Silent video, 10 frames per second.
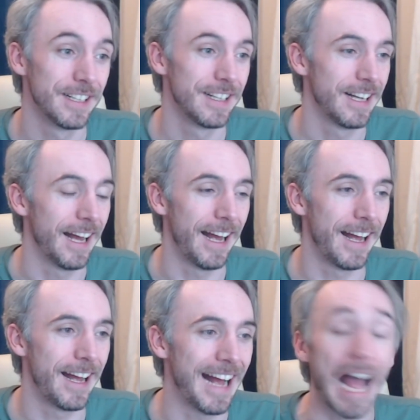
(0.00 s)

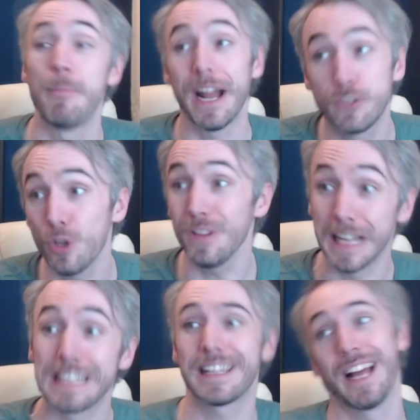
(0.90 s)
But I do
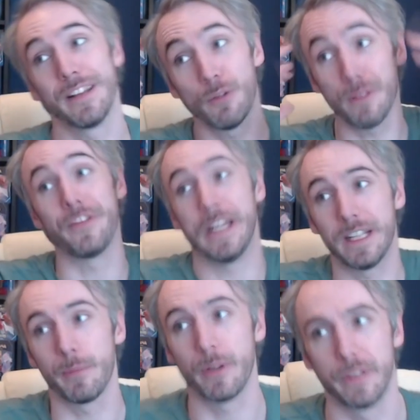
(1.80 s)
like that, now that I'm thinking
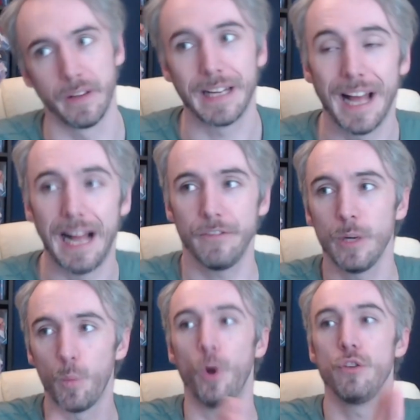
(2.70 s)
about it, like
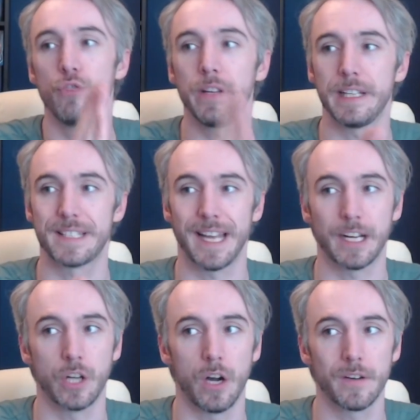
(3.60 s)
having one really sick
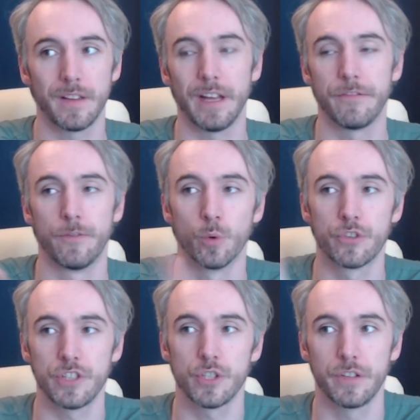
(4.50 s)
card that then
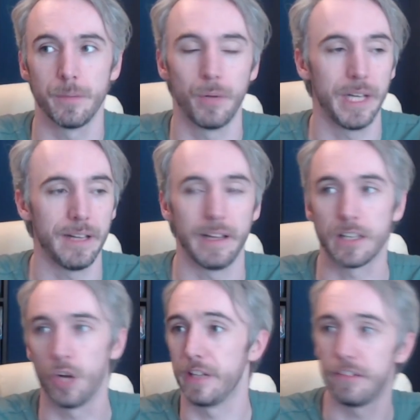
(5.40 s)
forces you to play like
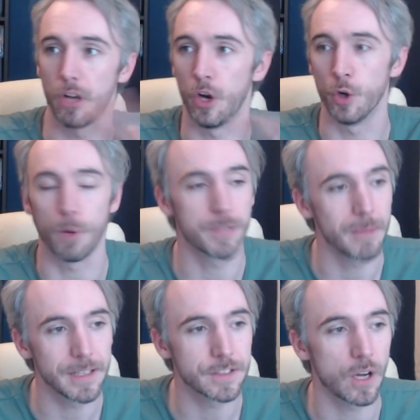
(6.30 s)
these
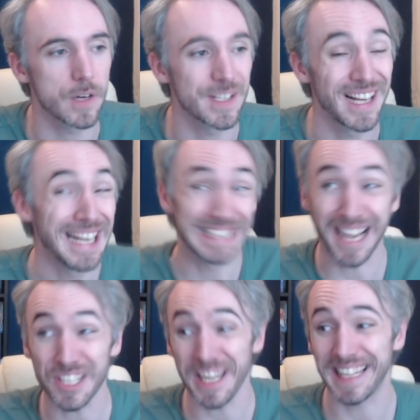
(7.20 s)
unoptimized cards, it's
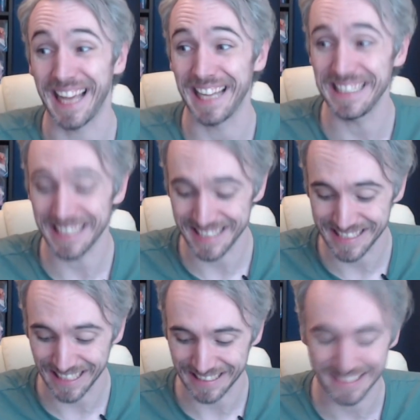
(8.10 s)
actually a kind of
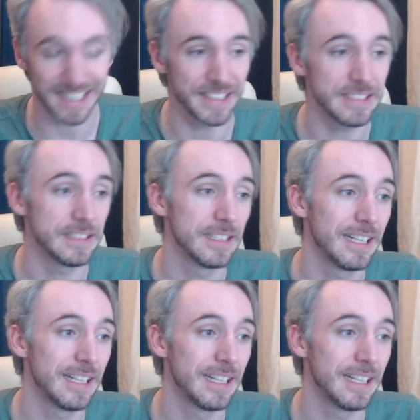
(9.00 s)
sick design.